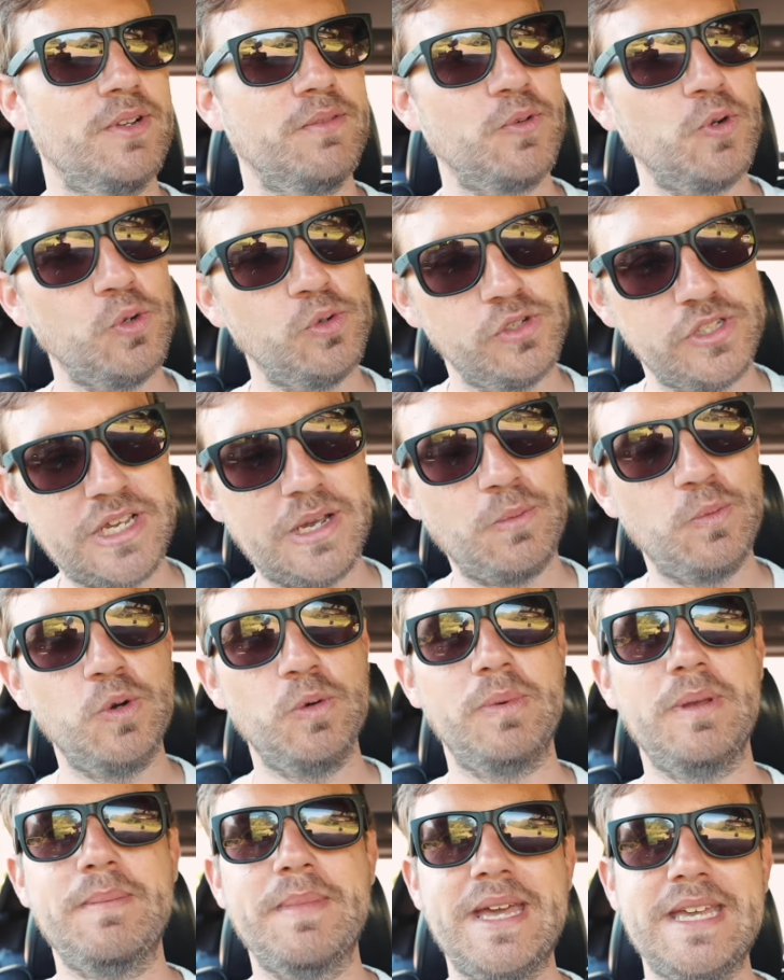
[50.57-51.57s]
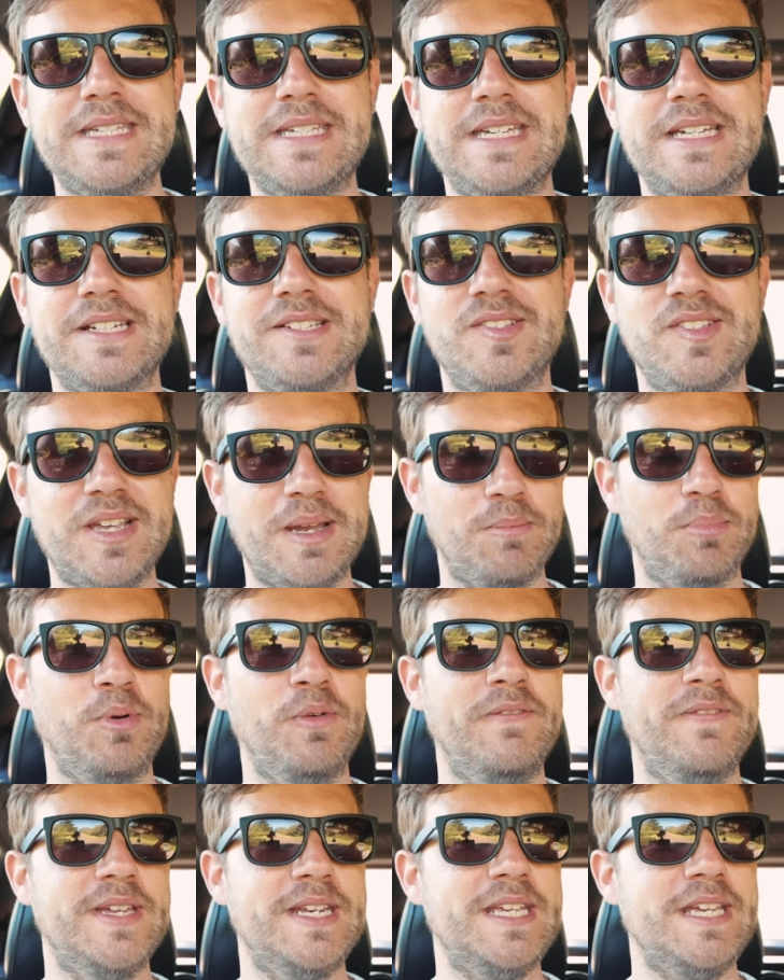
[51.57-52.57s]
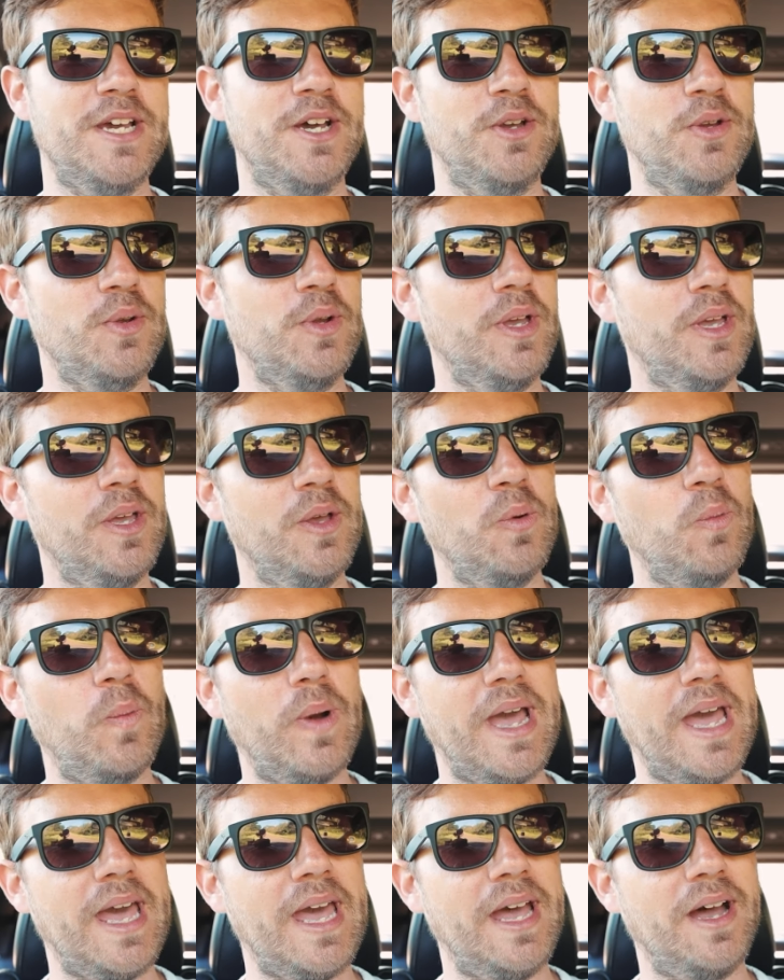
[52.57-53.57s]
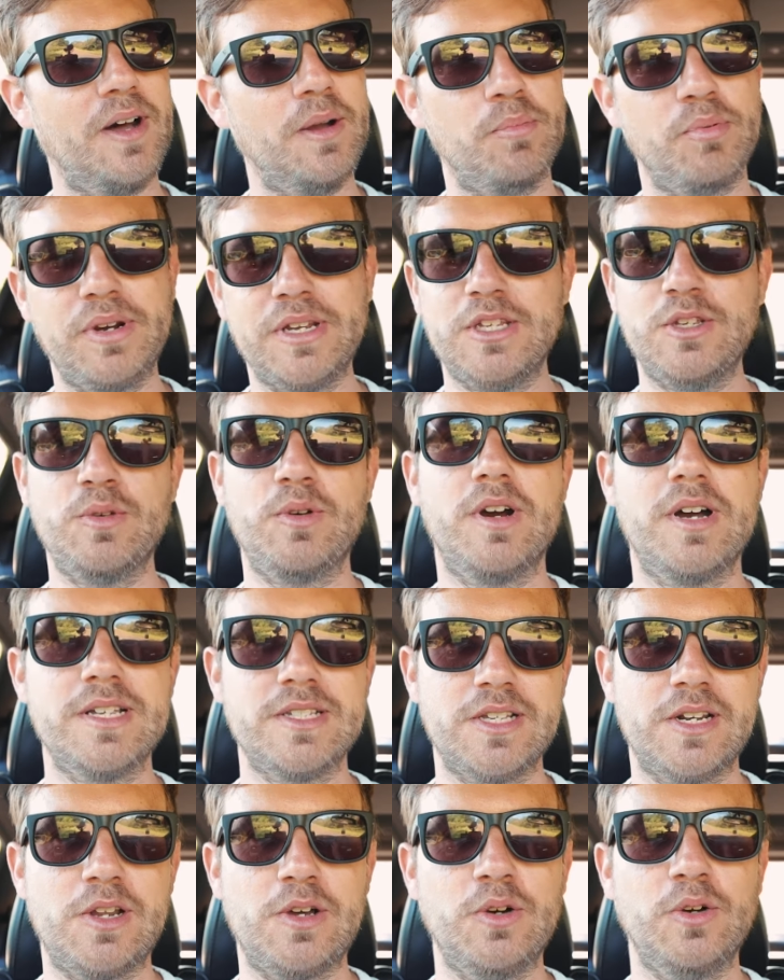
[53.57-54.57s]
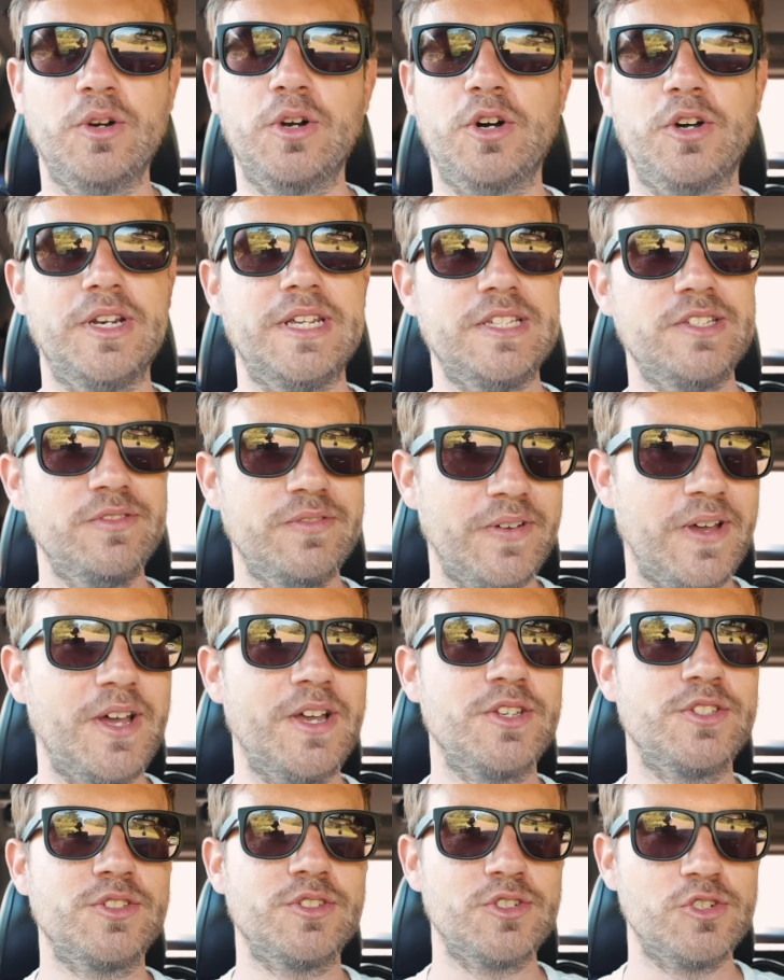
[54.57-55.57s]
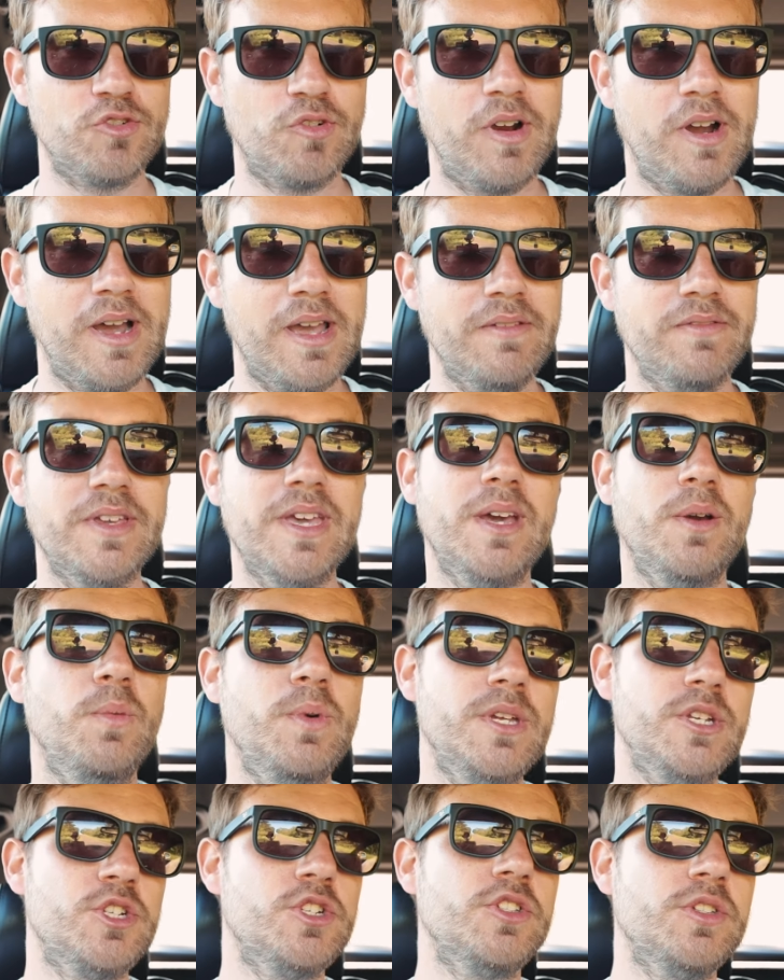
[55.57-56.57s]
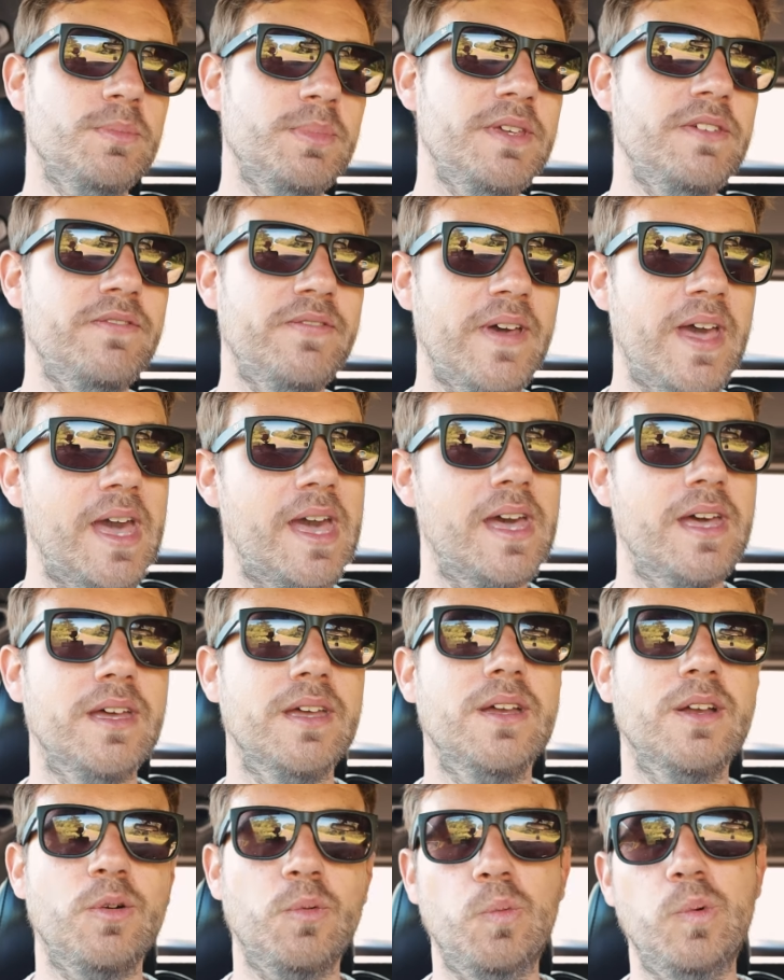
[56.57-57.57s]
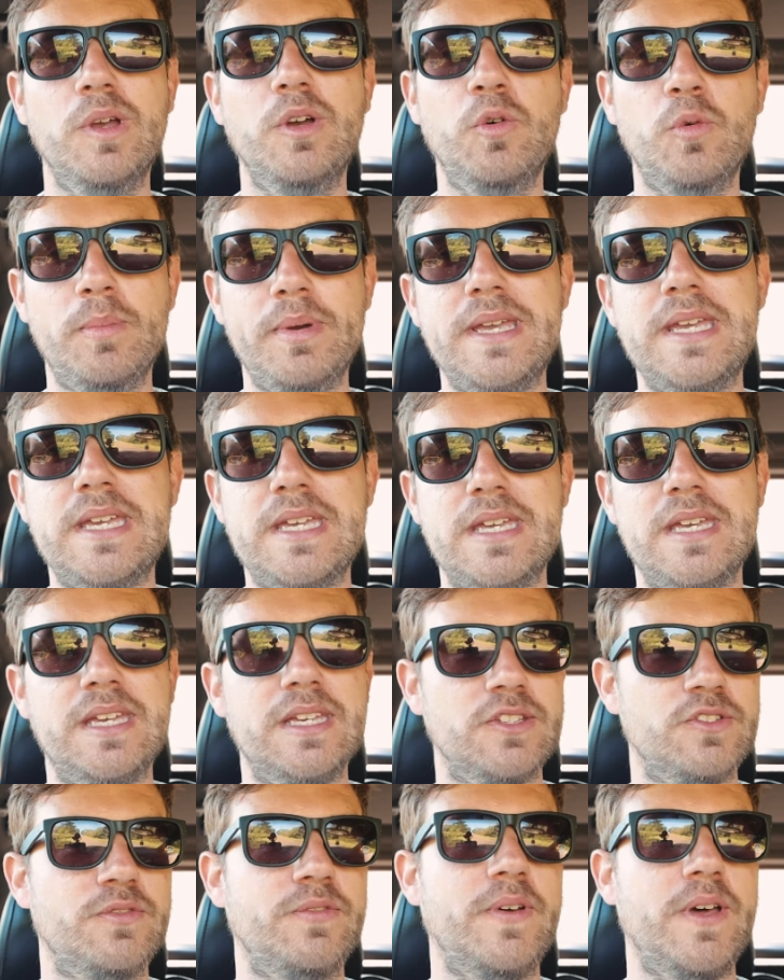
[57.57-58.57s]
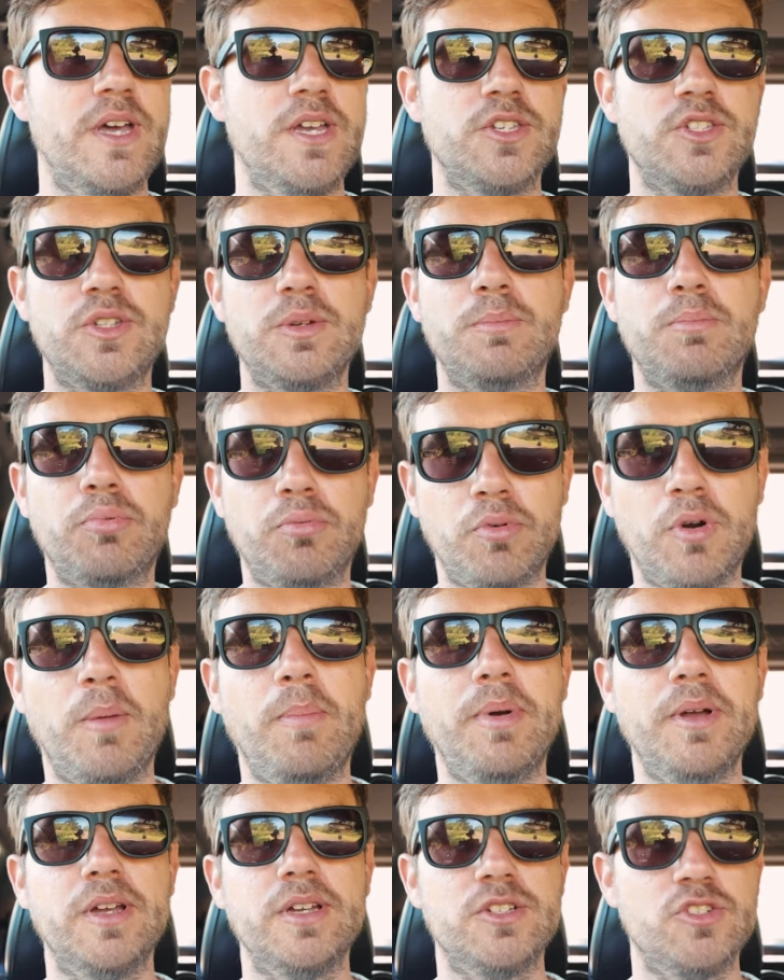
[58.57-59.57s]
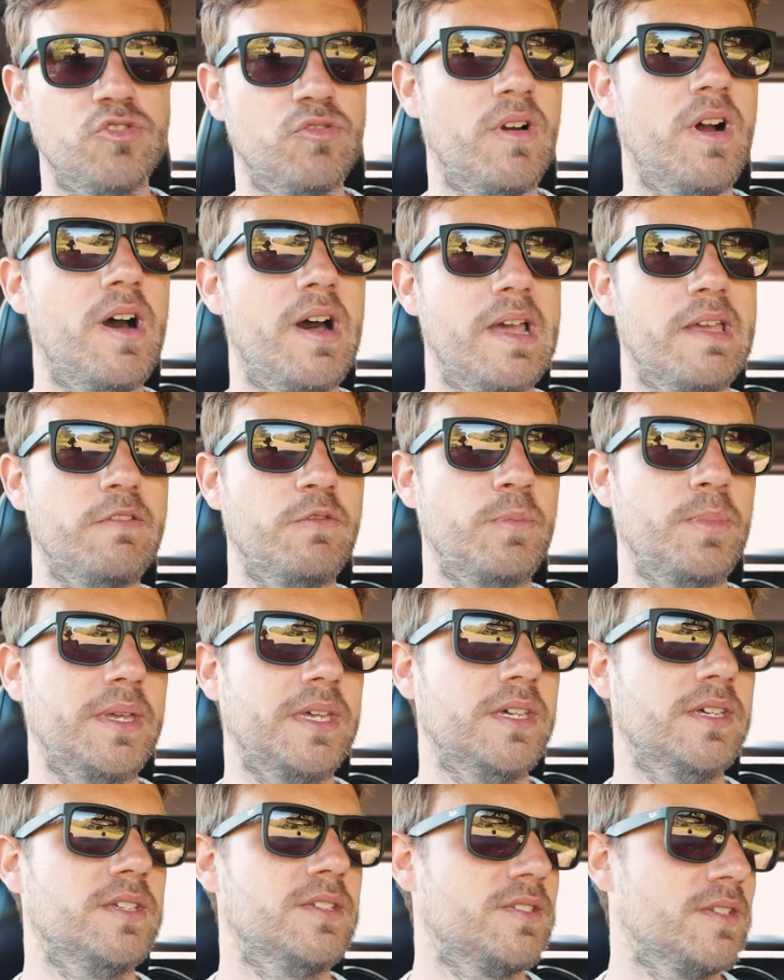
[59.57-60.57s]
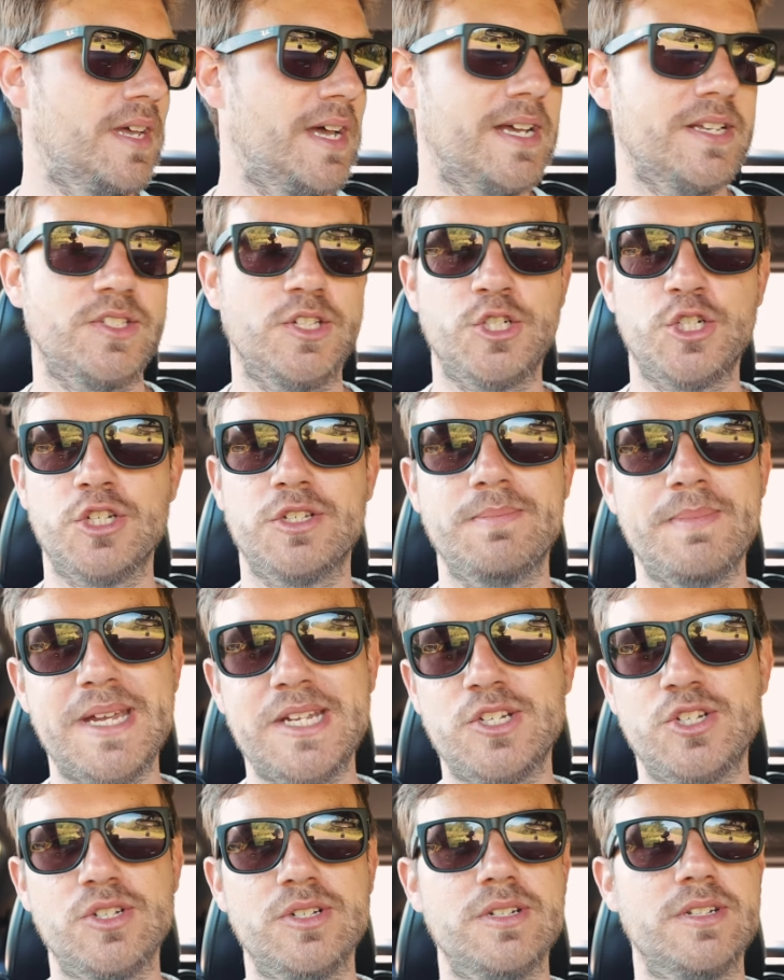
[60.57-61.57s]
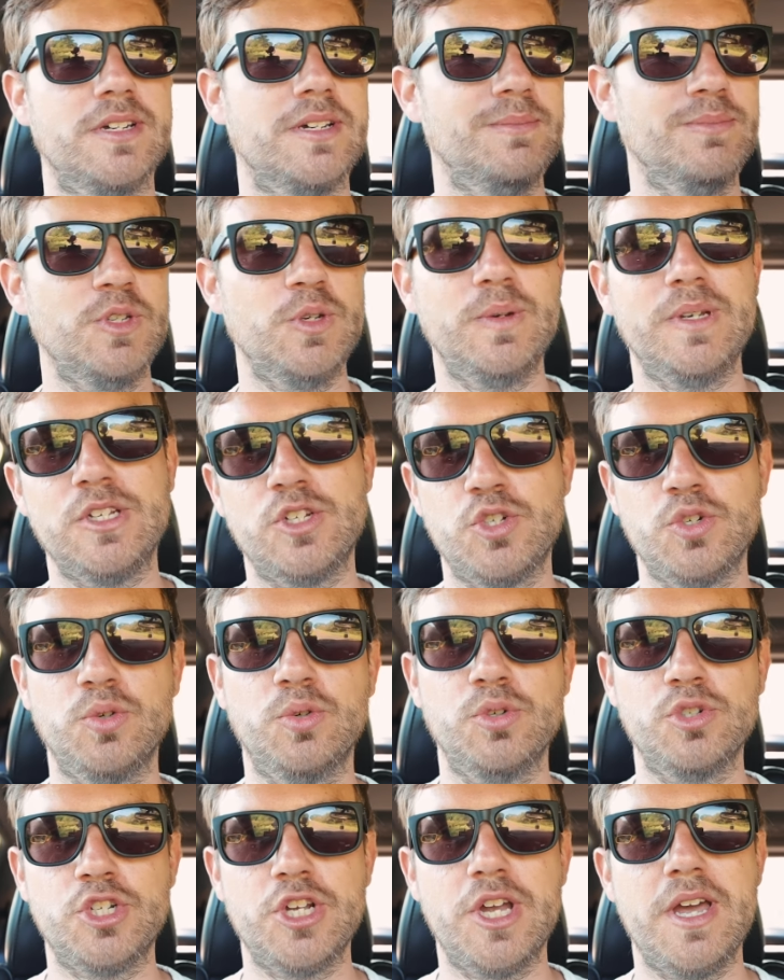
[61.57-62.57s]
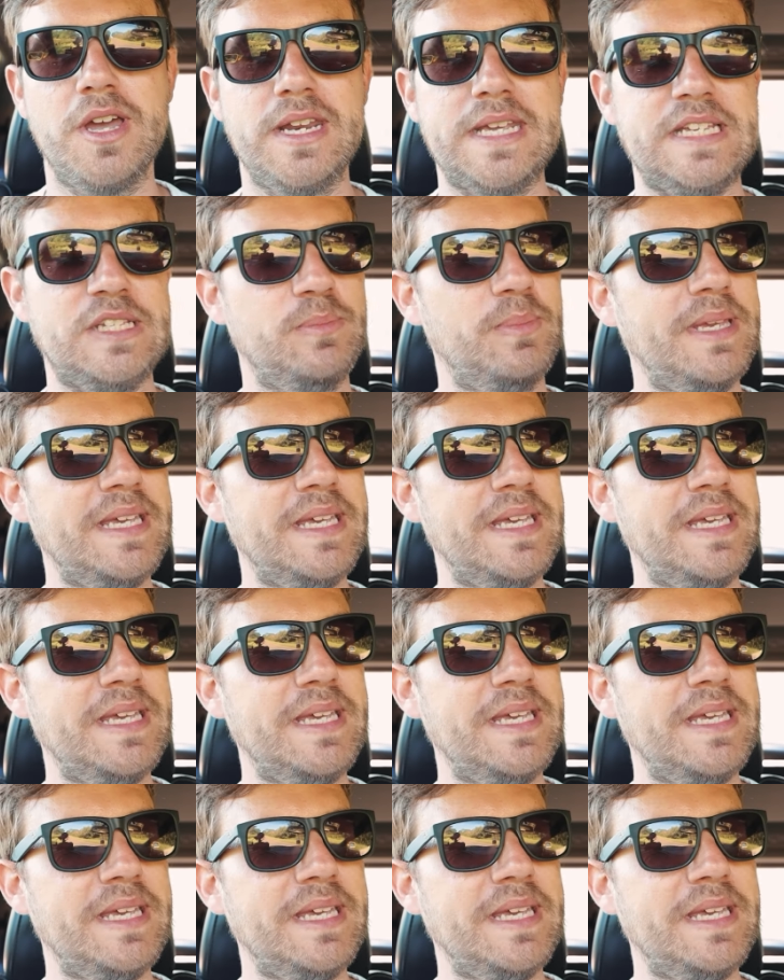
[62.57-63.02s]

And of course, I will be making a separate video where I bring you guys along on its first drive, which to be fair, will be its first proper drive because, as I just mentioned, I'm doing short journeys.